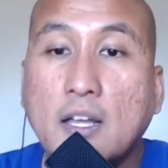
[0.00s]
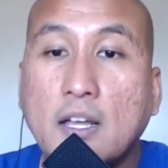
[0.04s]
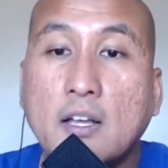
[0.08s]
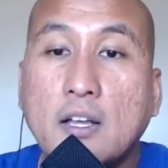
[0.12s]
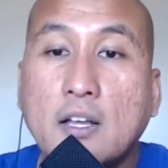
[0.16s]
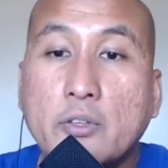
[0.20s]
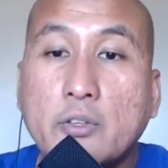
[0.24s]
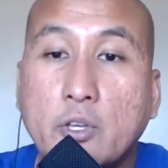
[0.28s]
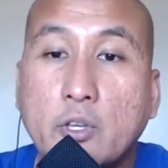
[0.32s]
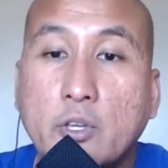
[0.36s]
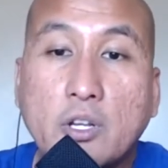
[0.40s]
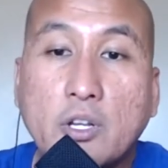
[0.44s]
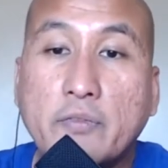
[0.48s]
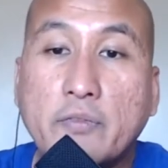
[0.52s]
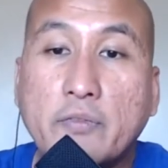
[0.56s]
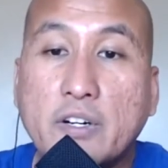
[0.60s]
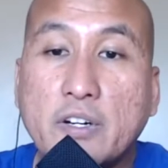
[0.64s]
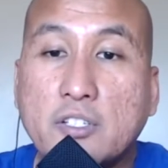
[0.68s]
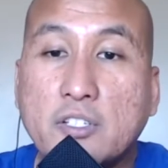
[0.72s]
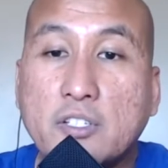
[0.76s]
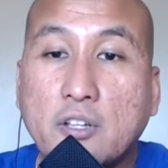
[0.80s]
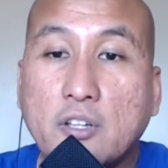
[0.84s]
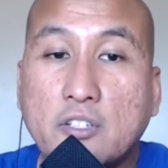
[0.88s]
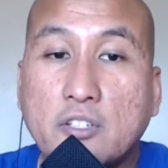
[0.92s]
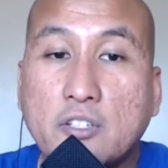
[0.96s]

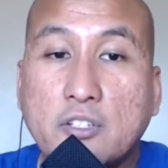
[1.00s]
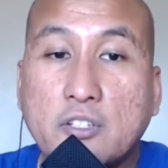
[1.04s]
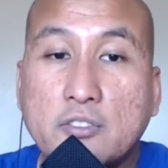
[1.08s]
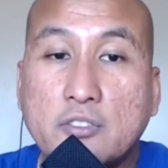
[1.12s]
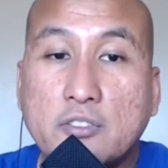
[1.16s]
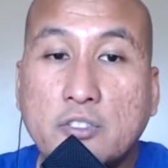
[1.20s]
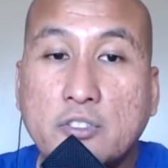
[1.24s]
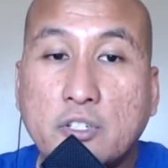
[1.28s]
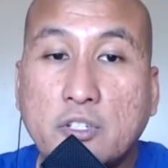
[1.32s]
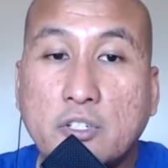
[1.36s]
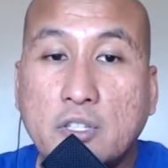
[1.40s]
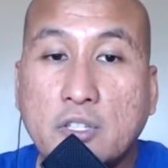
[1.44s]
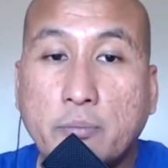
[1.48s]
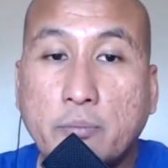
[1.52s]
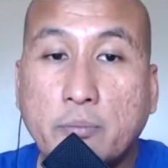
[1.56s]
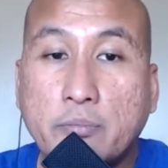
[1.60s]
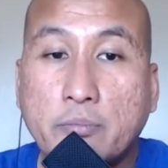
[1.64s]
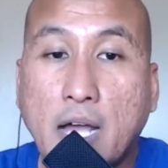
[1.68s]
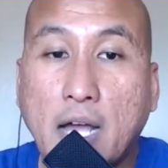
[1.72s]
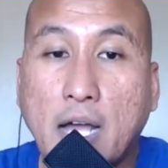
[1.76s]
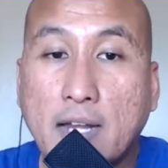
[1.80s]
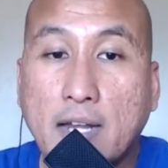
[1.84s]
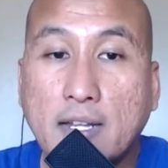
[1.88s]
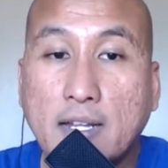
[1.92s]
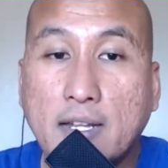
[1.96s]
Universal also took the
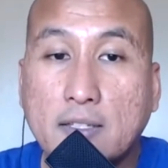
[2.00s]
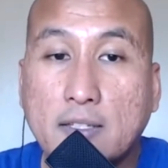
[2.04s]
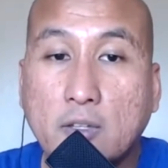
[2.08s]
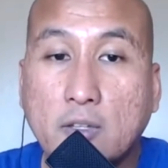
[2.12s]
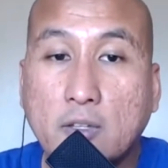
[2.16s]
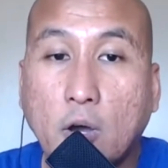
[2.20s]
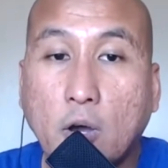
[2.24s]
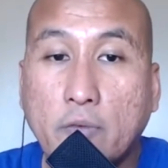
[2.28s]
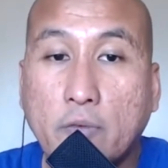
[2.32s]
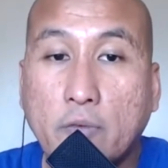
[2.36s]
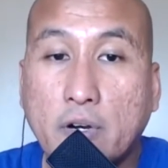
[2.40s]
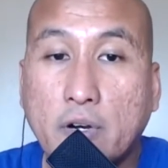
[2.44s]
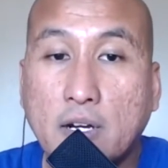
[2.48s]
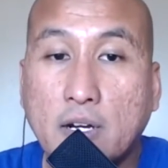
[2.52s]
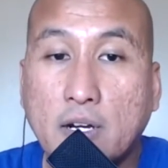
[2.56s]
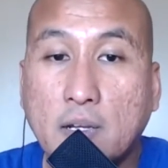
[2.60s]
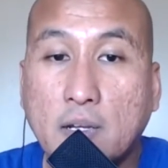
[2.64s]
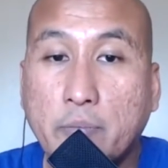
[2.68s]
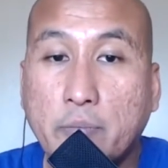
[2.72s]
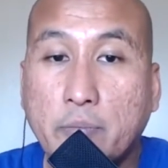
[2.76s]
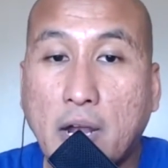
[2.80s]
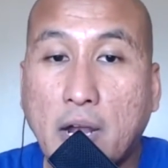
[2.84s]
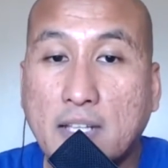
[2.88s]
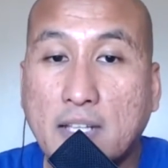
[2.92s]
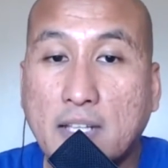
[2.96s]
product over an
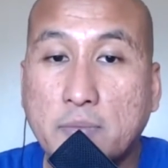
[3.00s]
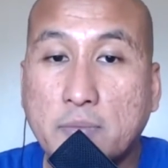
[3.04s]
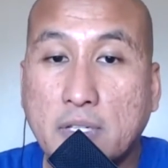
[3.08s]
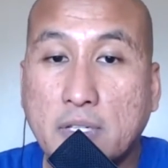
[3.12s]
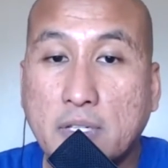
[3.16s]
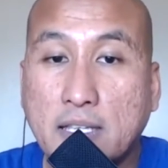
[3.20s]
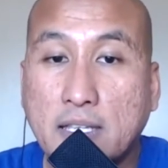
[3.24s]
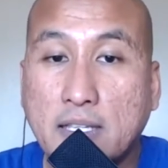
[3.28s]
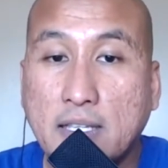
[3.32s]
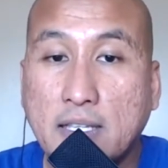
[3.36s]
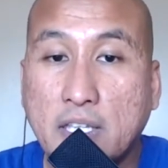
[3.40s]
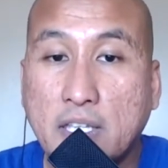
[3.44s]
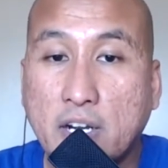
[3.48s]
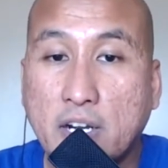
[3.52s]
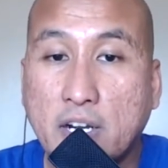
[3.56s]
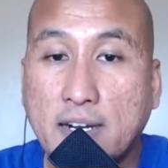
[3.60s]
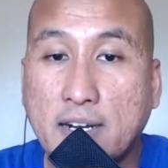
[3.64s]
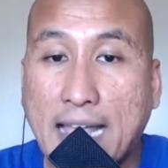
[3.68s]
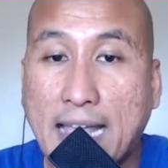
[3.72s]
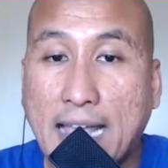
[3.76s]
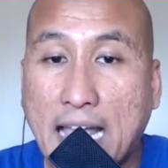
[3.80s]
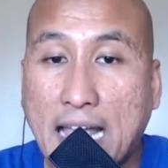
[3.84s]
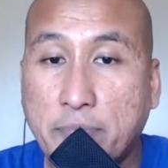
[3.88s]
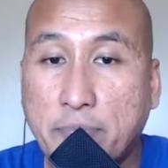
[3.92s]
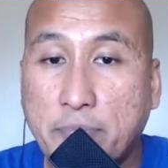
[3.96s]
approximately year and a
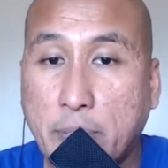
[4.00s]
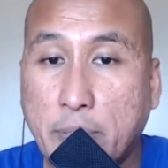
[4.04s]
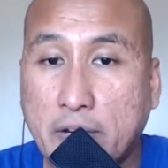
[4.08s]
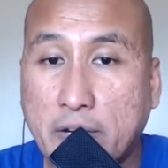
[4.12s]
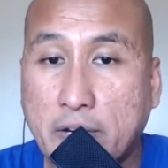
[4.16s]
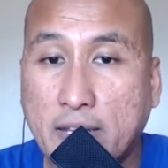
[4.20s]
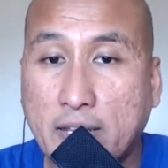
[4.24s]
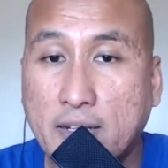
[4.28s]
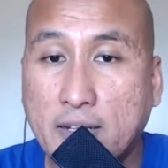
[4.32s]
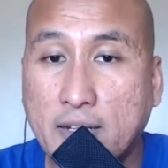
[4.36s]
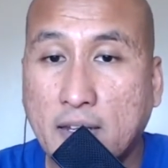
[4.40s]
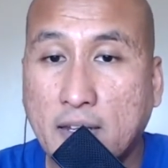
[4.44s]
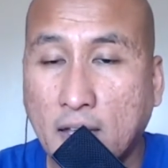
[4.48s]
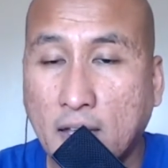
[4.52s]
half period